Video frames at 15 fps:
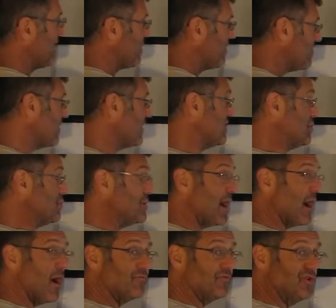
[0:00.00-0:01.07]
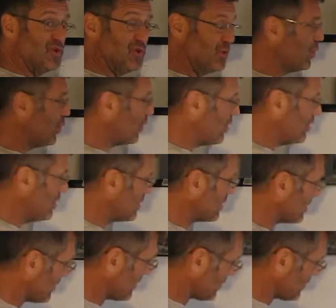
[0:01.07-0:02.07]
the unit of joule? Let's